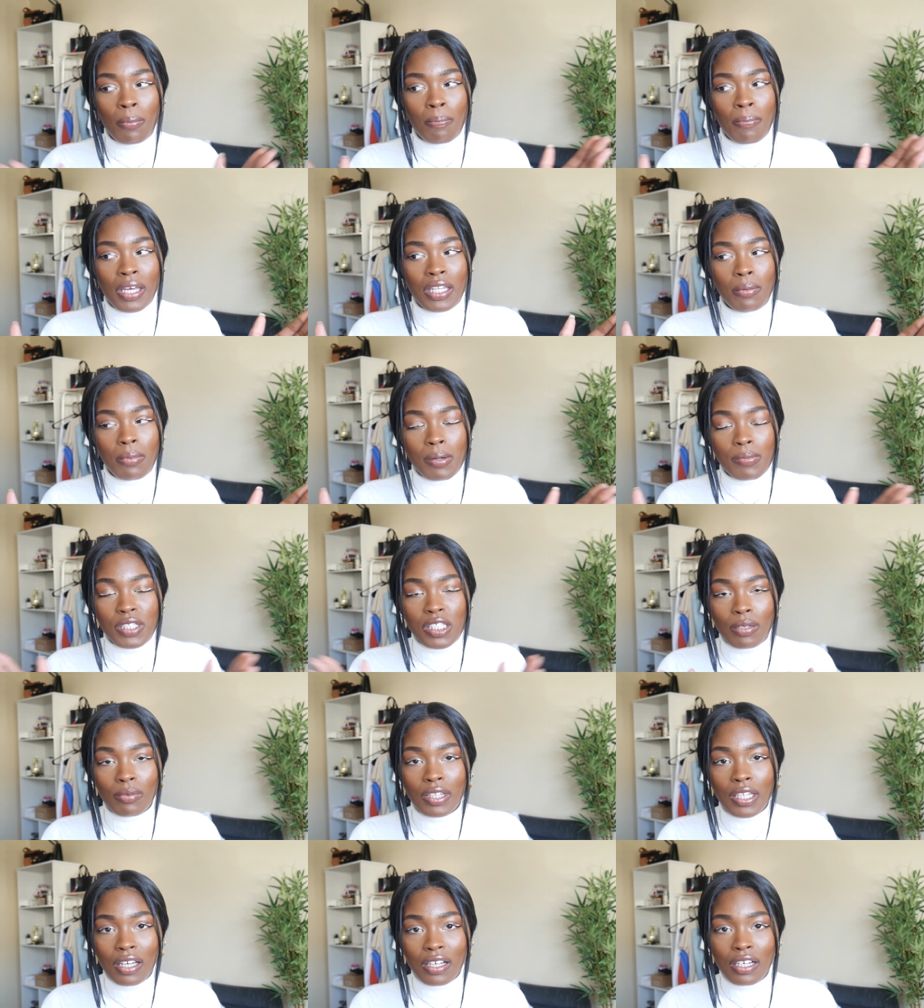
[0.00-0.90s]
minimum
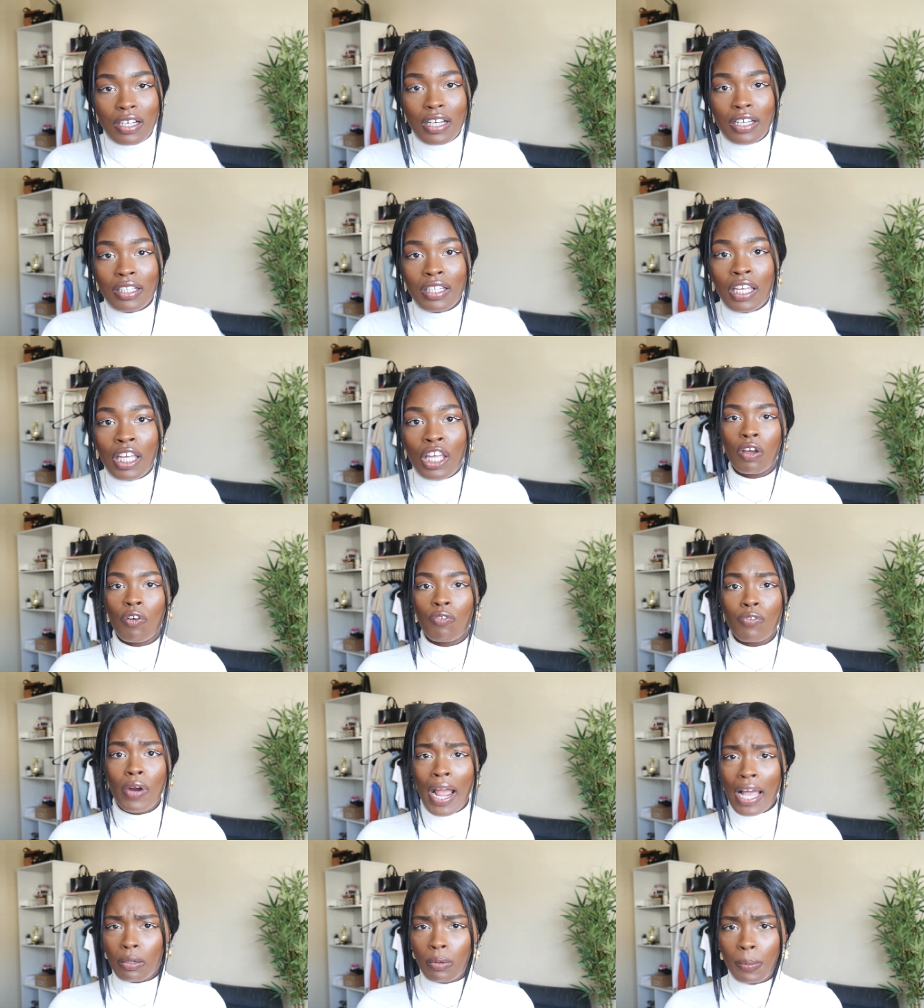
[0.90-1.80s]
to none.
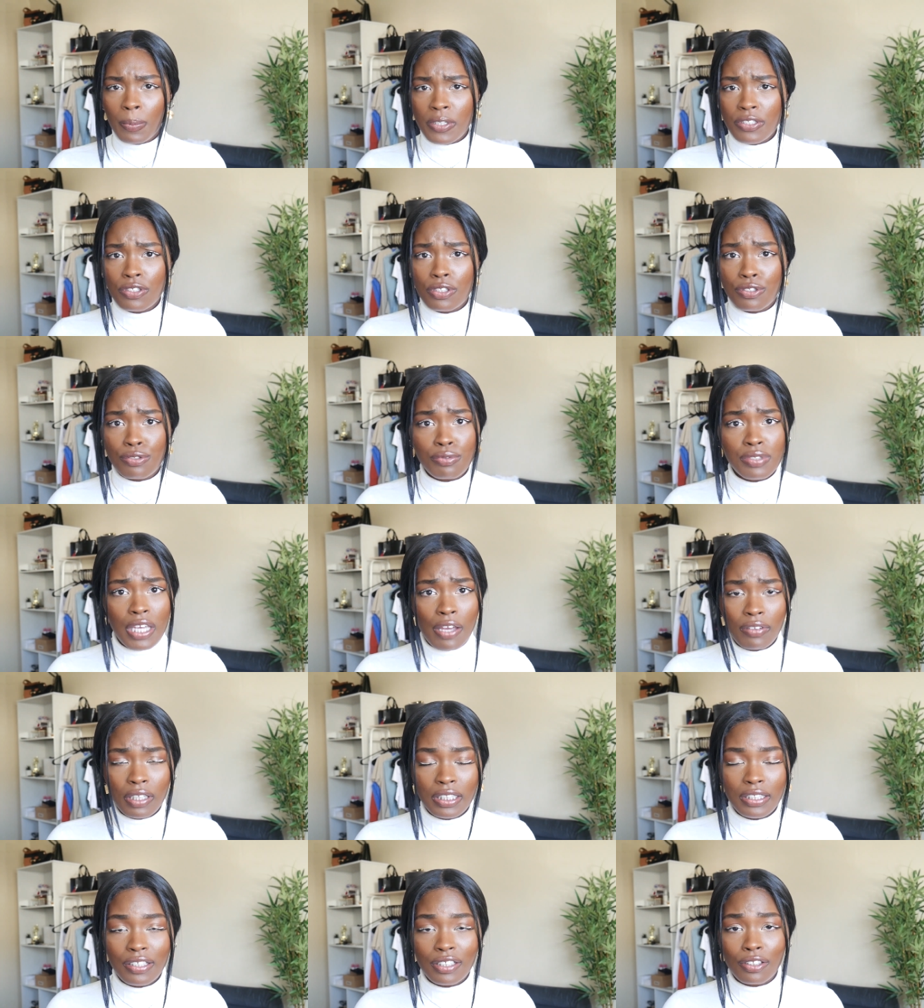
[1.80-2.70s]
For our pieces, you
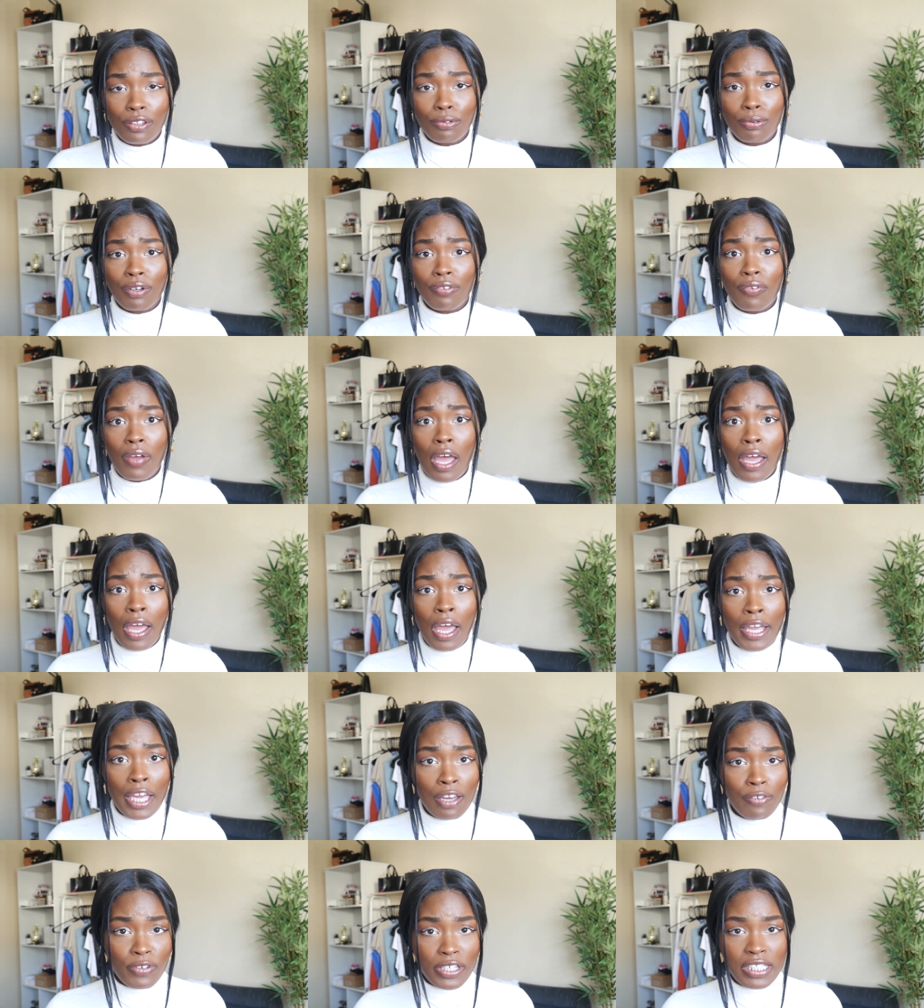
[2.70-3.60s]
definitely need to thrift
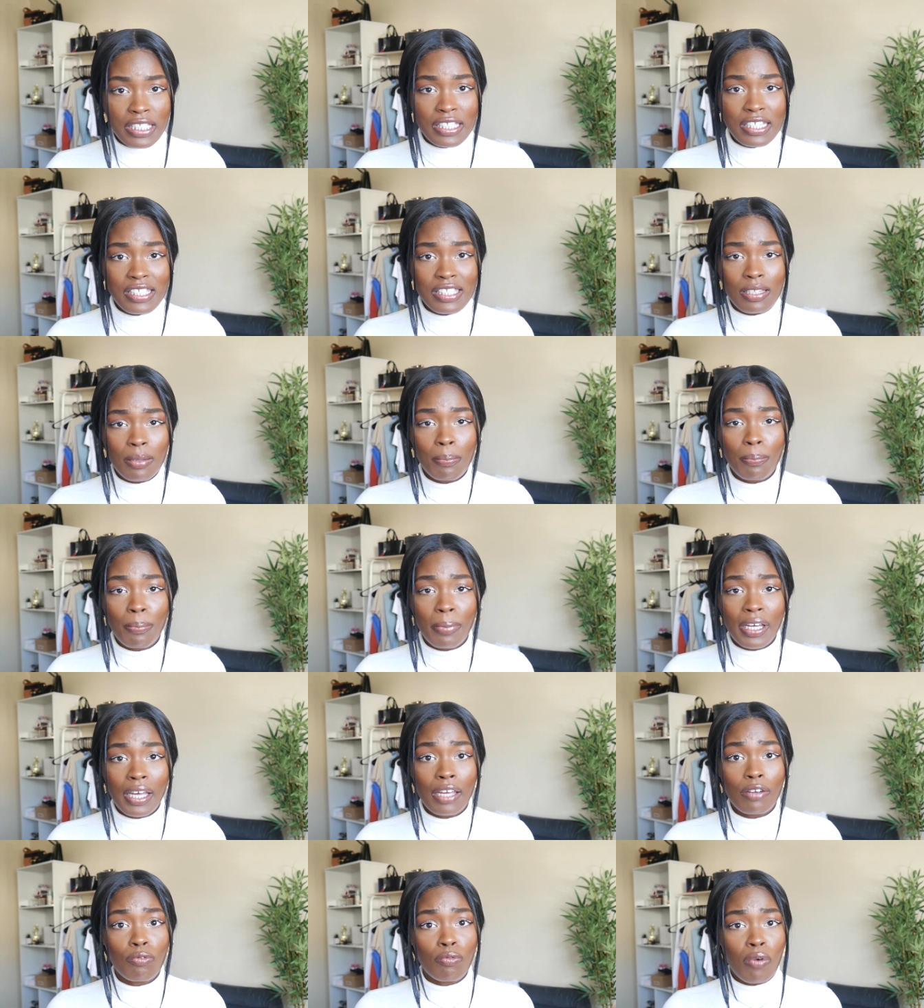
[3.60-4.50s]
every season,
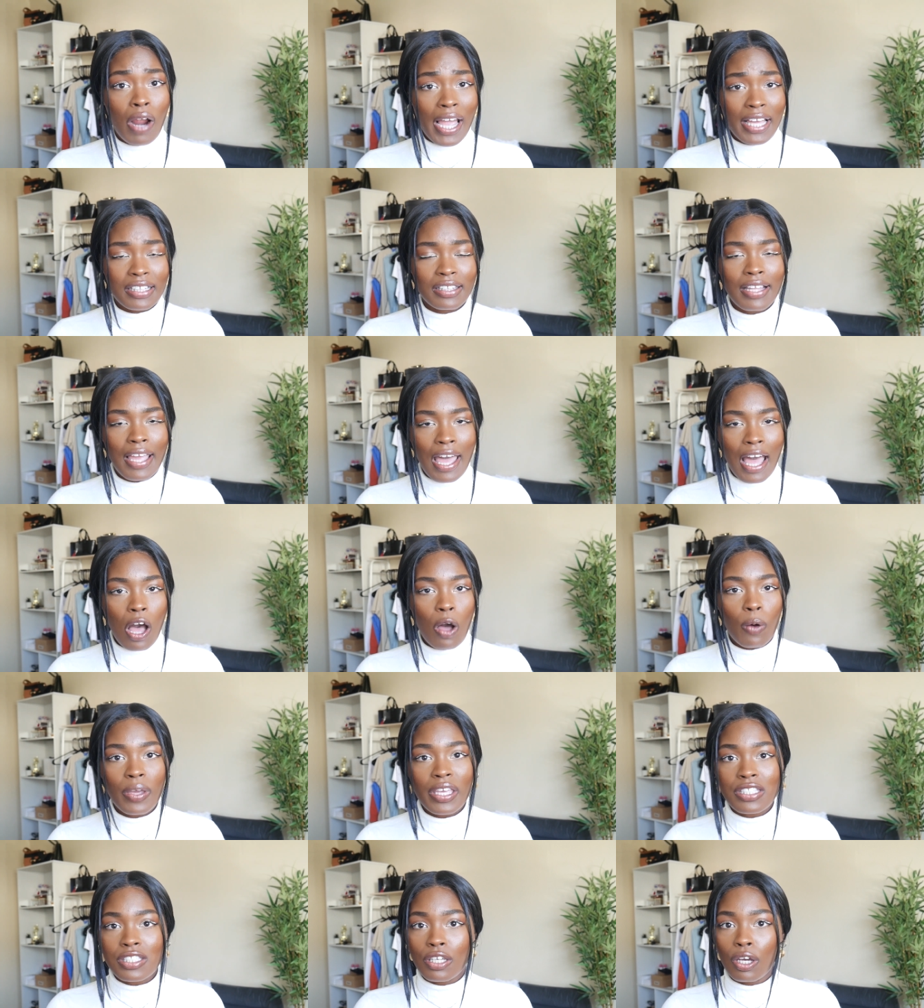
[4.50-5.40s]
but right
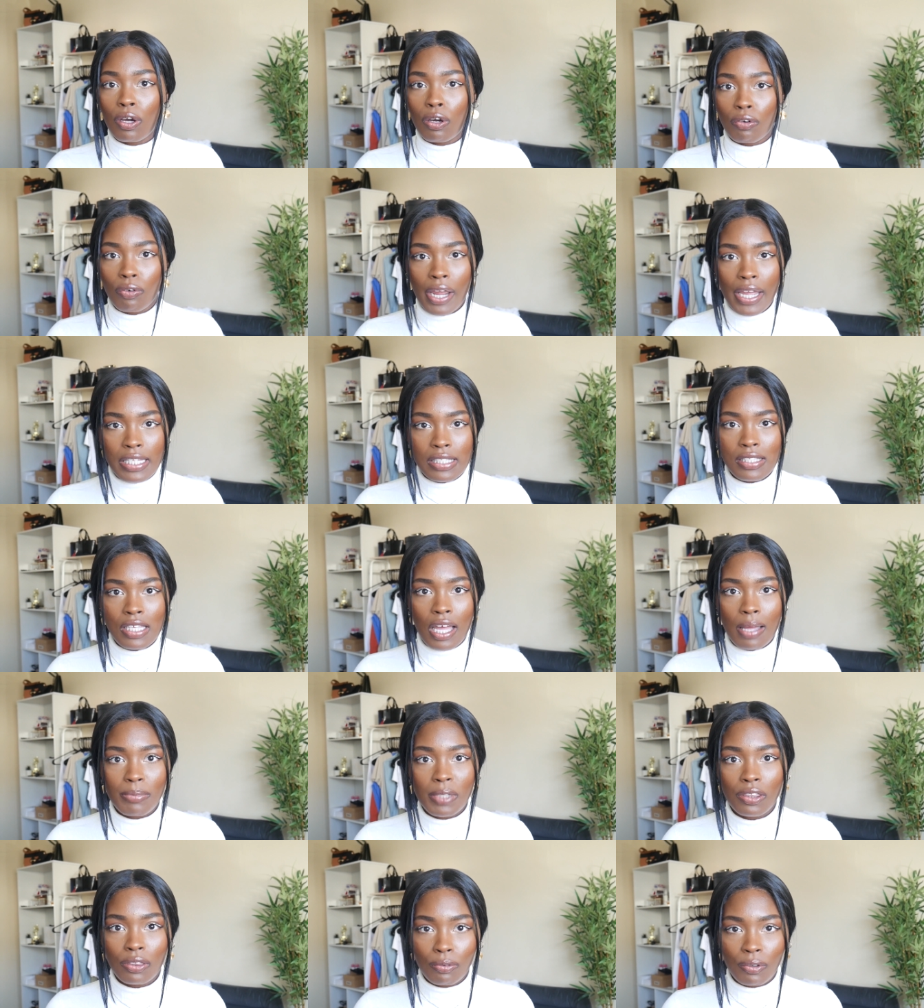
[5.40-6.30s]
now is a great
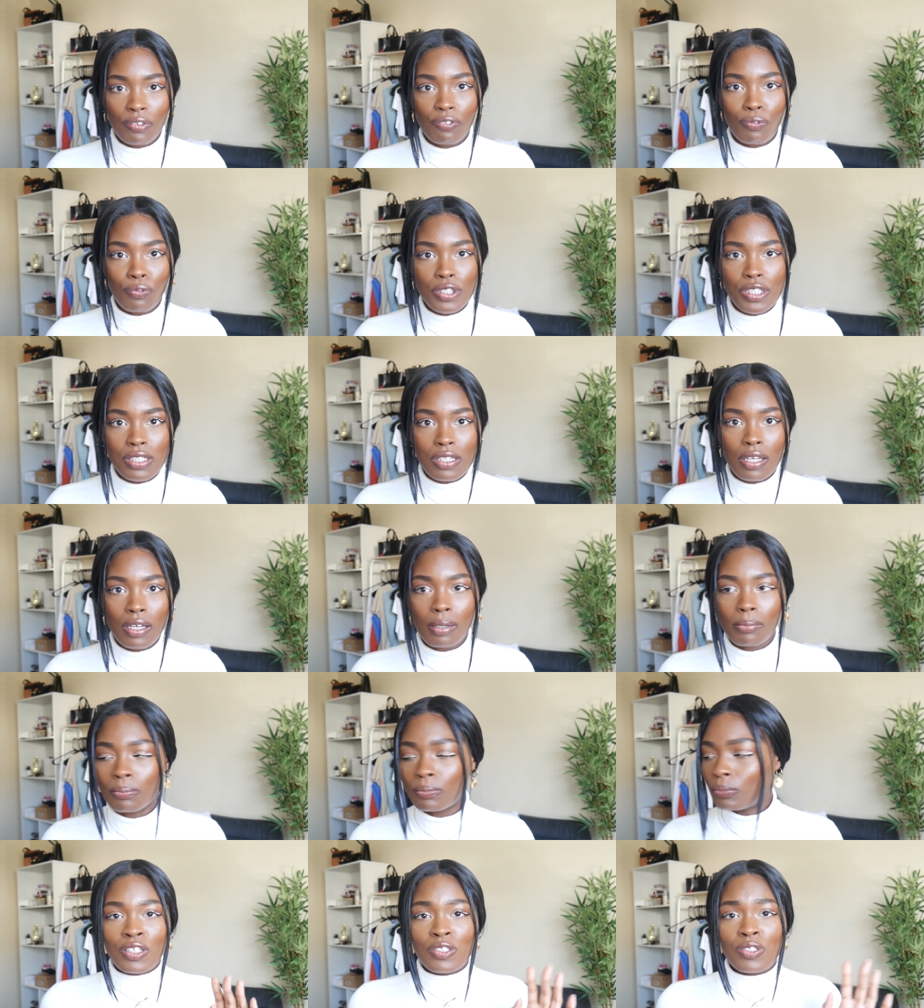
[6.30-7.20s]
time to thrift for some.